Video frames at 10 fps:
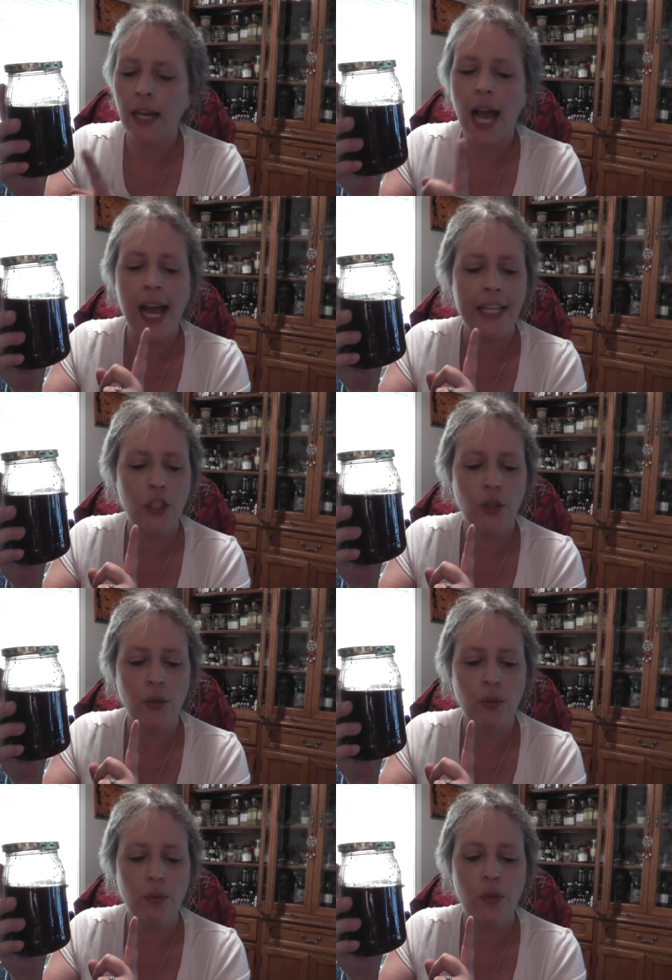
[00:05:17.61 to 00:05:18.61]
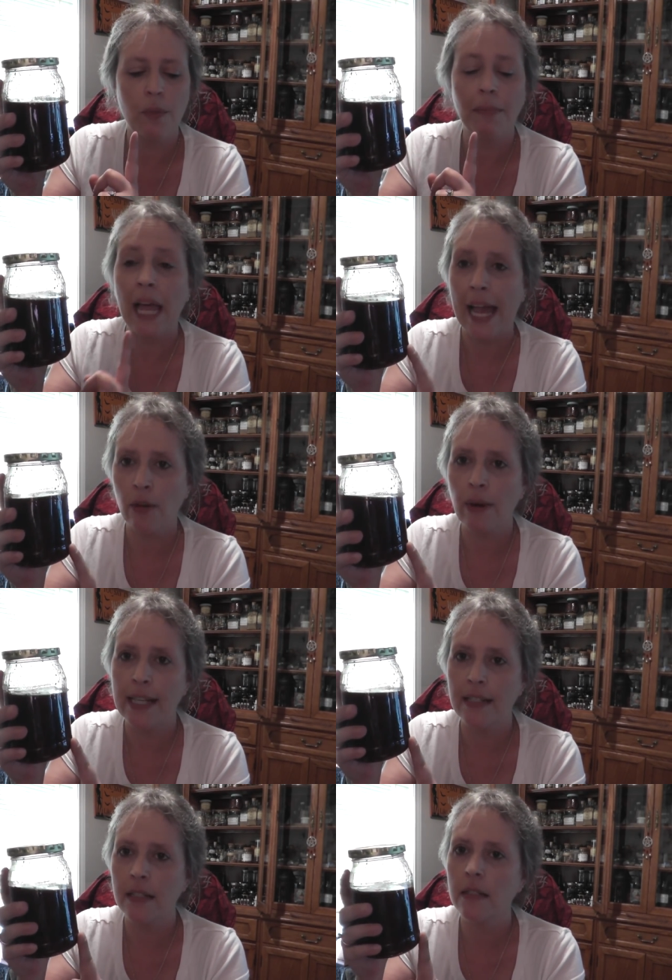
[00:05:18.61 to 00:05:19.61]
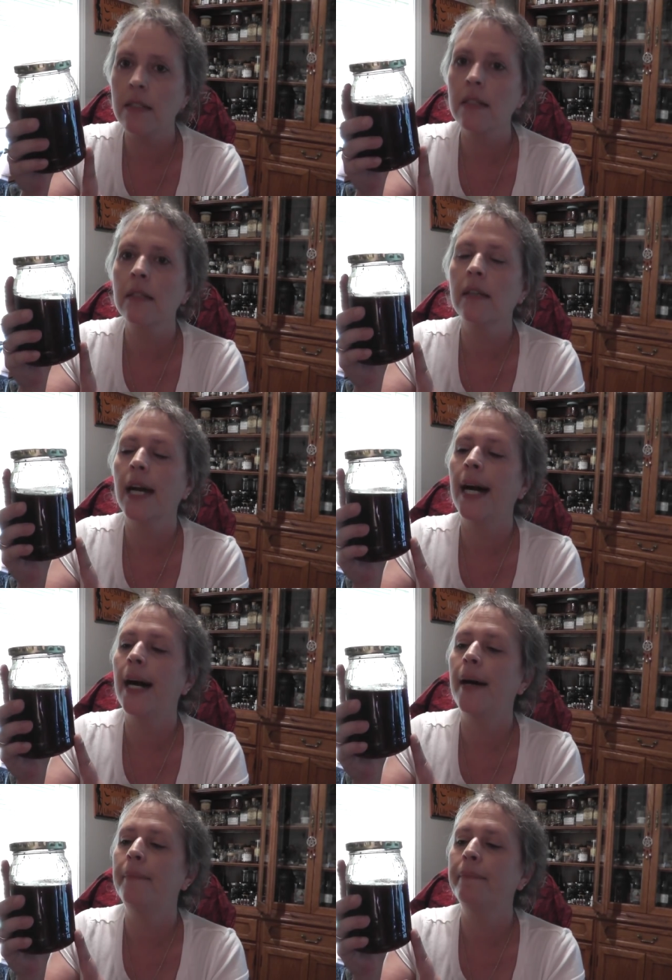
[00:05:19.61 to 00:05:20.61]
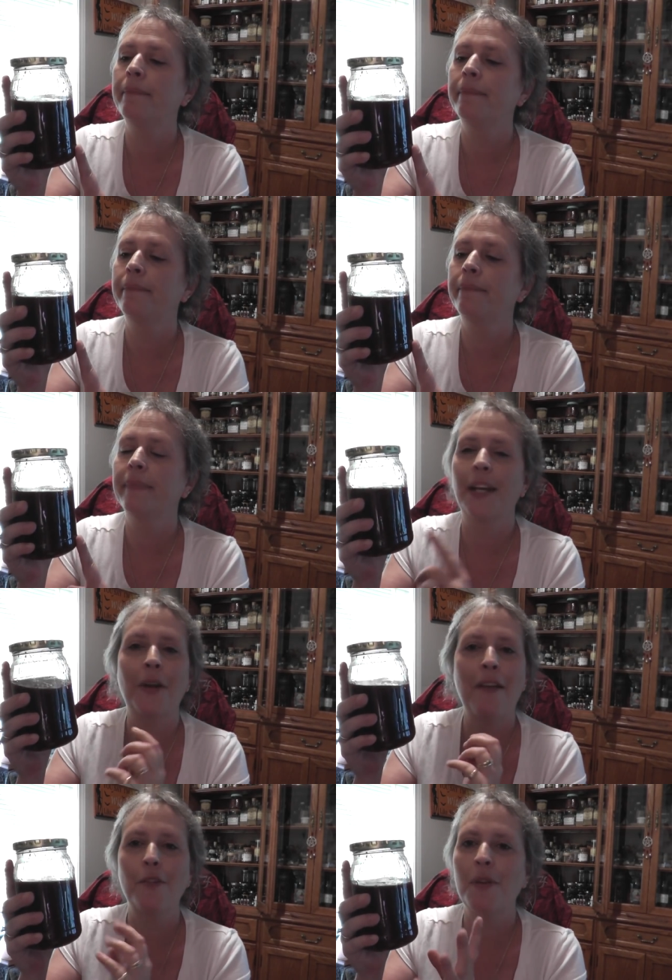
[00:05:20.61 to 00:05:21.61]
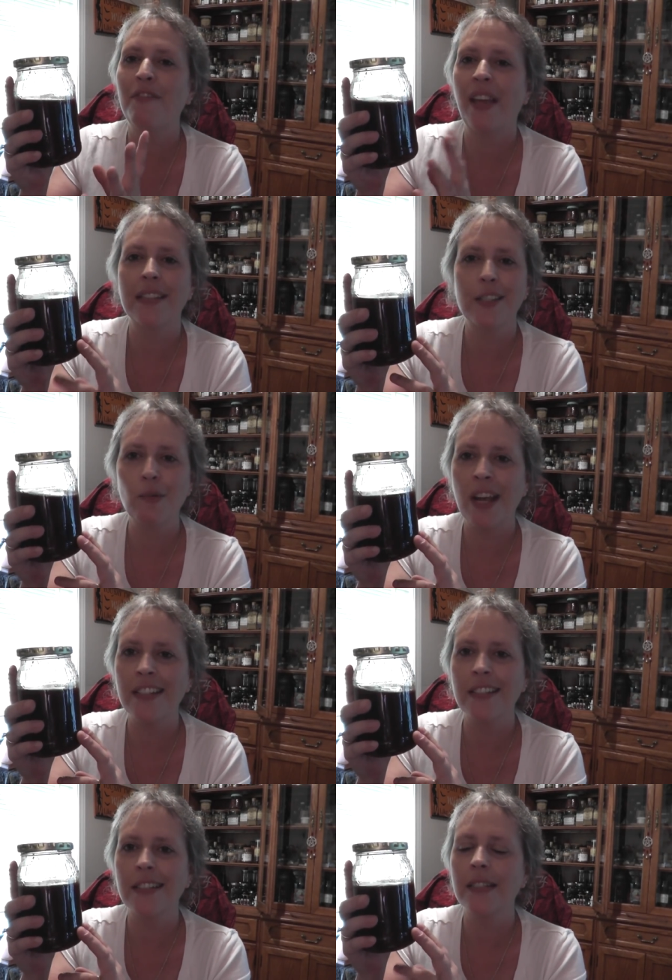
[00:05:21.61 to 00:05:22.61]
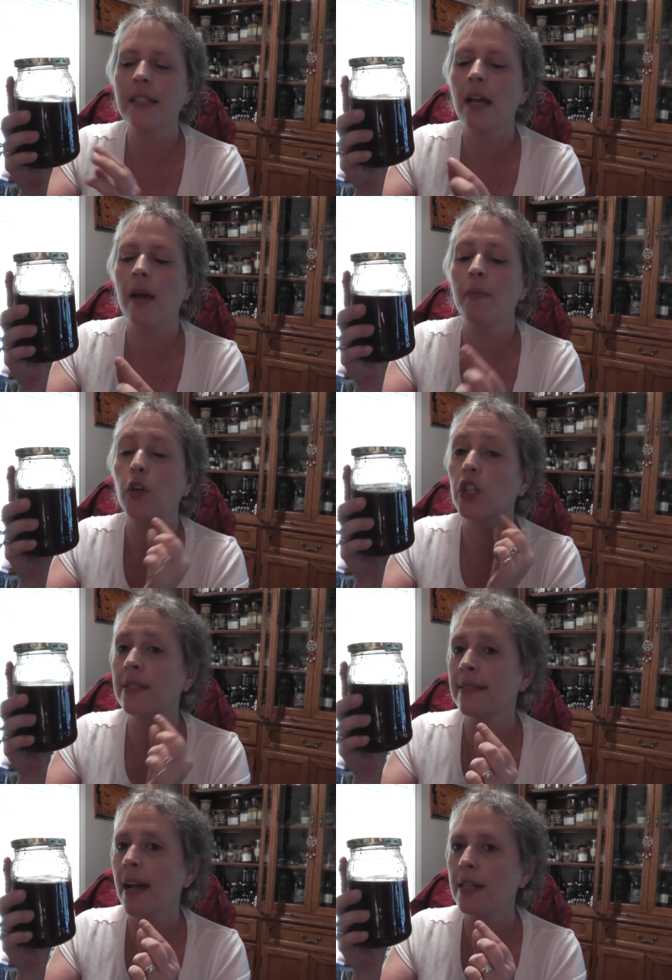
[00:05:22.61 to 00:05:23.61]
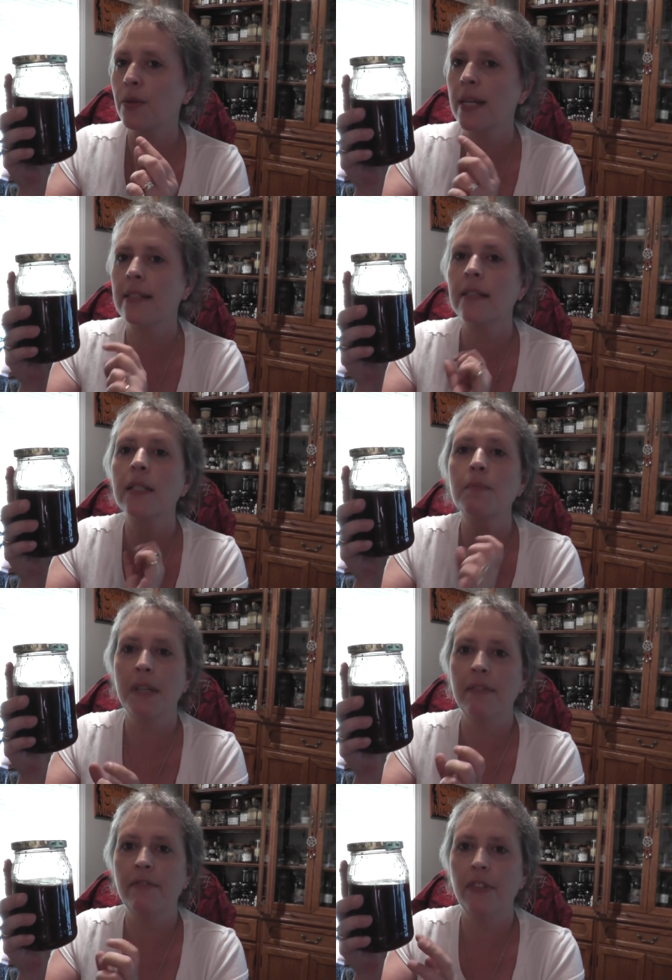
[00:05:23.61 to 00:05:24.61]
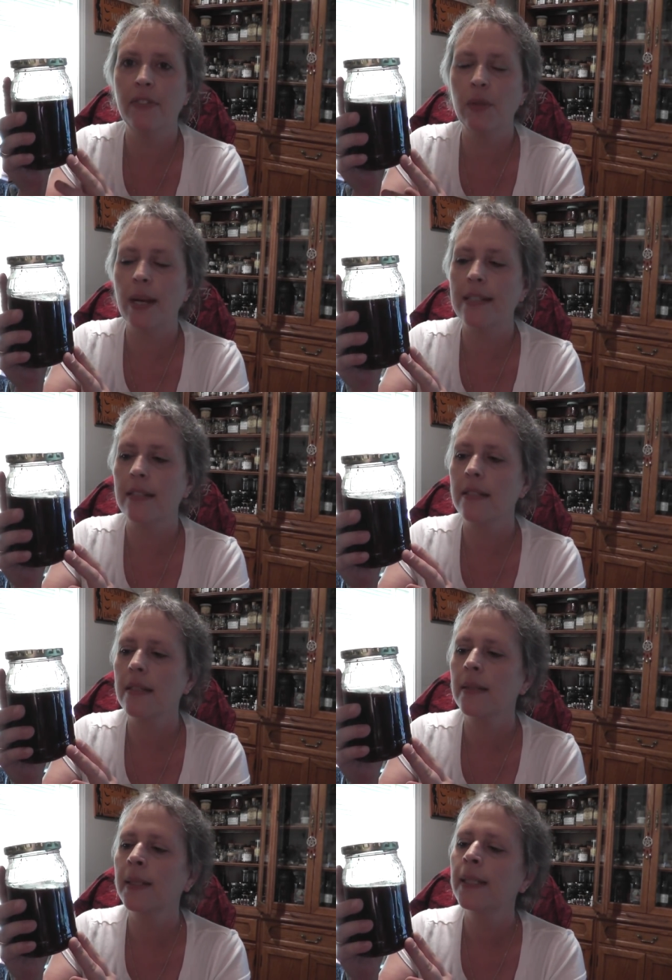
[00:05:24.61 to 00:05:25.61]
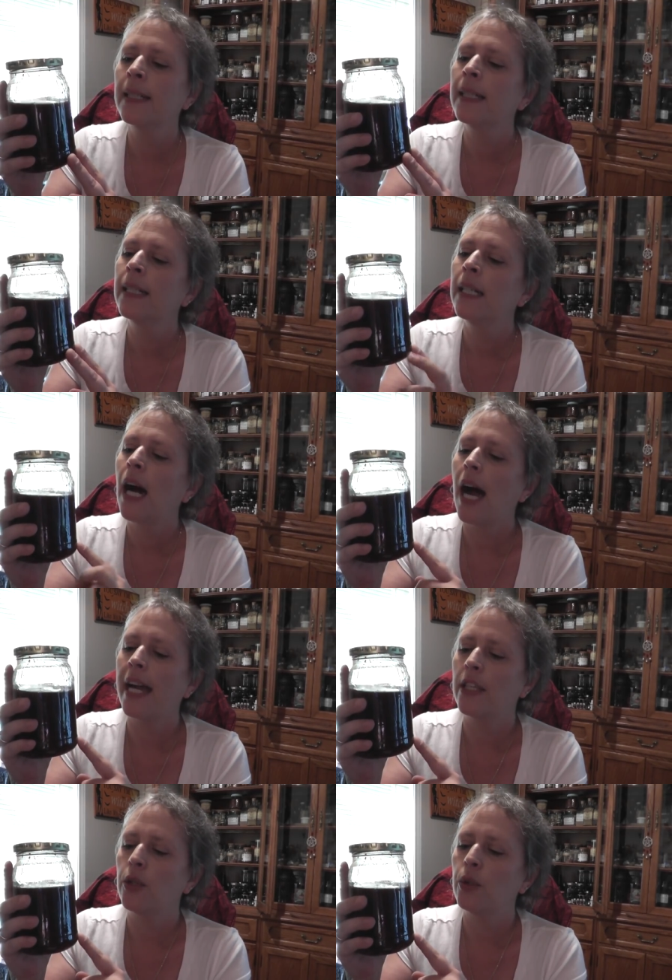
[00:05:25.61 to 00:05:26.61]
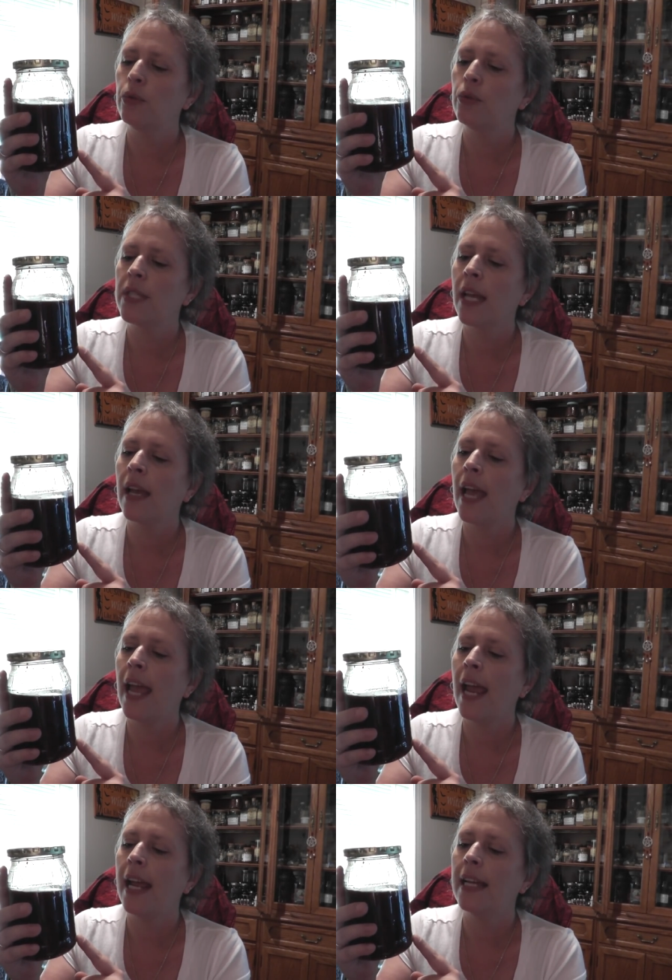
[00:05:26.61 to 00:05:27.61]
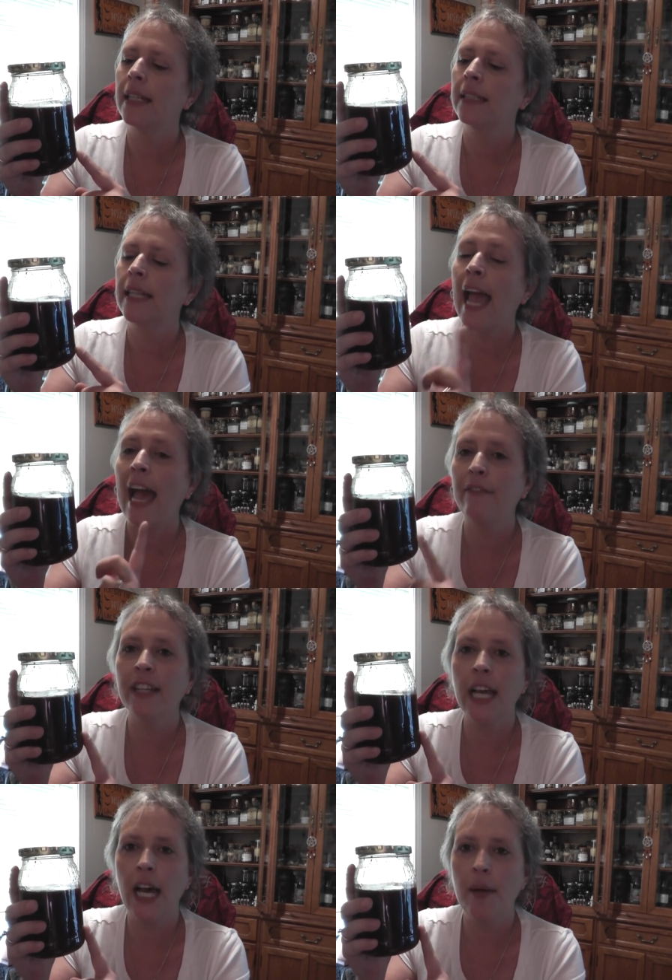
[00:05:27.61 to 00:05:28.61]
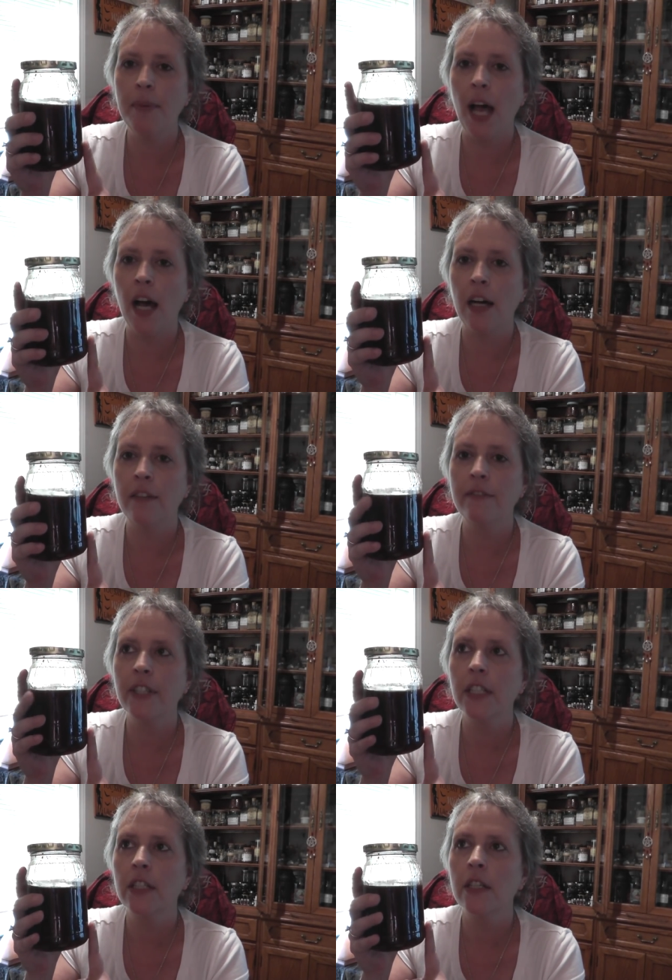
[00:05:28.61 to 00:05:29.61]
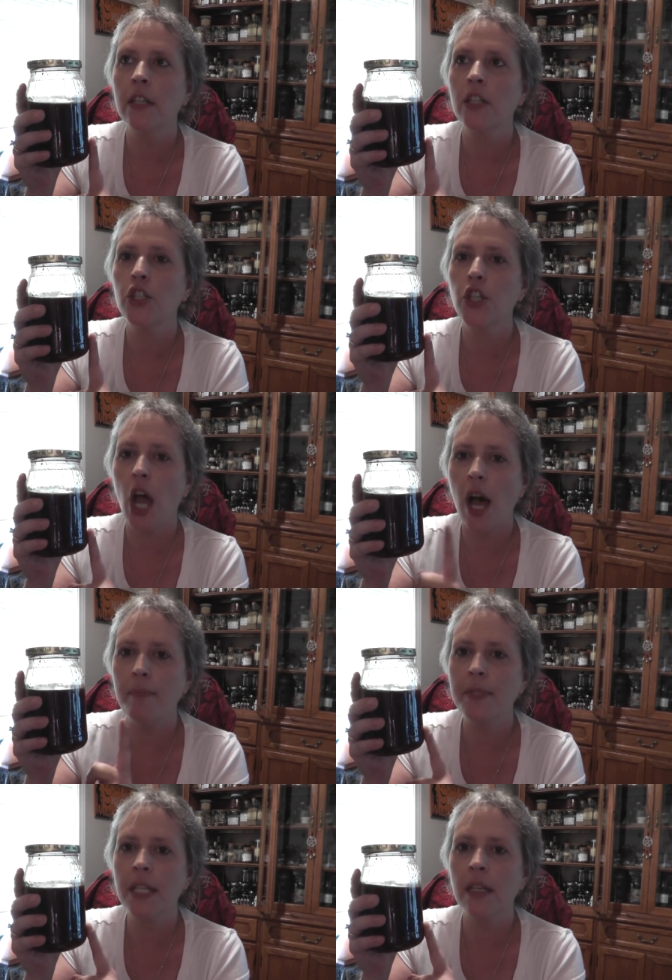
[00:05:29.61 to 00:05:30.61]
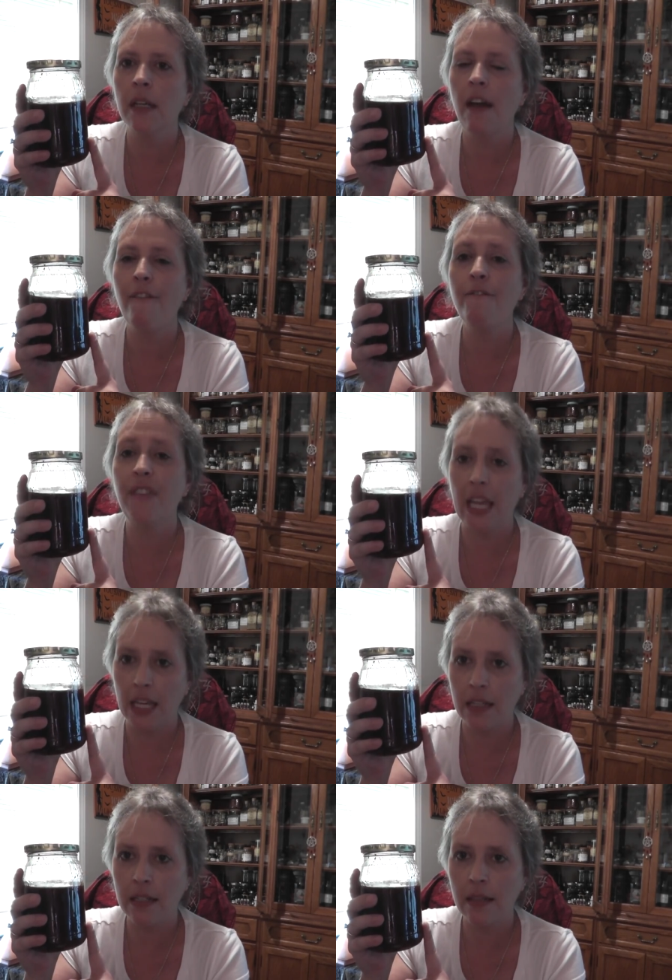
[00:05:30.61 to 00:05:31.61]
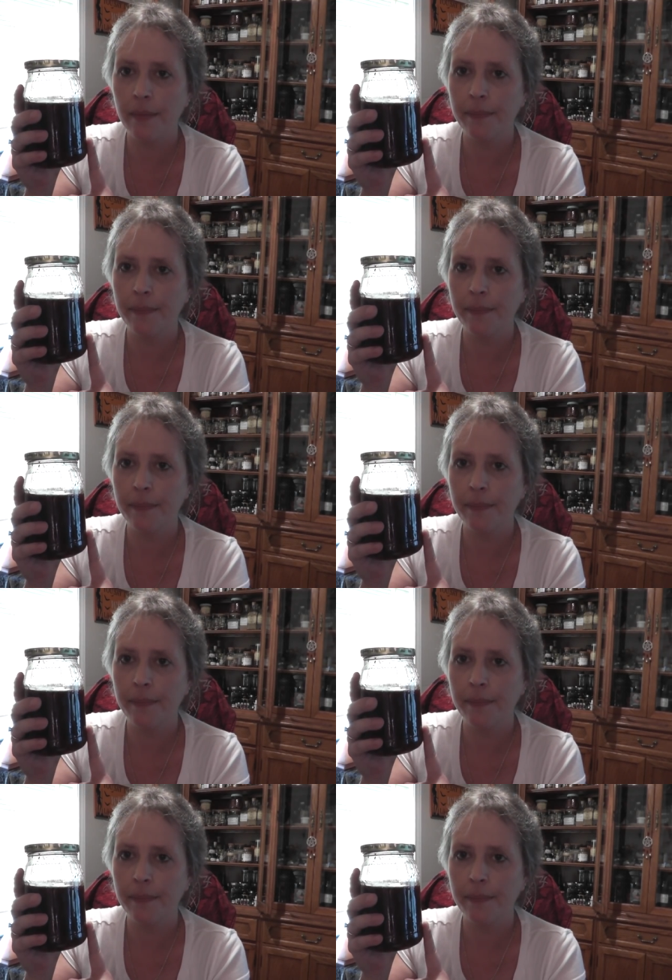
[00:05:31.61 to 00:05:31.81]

I use black raisins They don't have to be fancy raisins. They're good size raisins, but 50 raisins. I use a half a cup of chopped figs.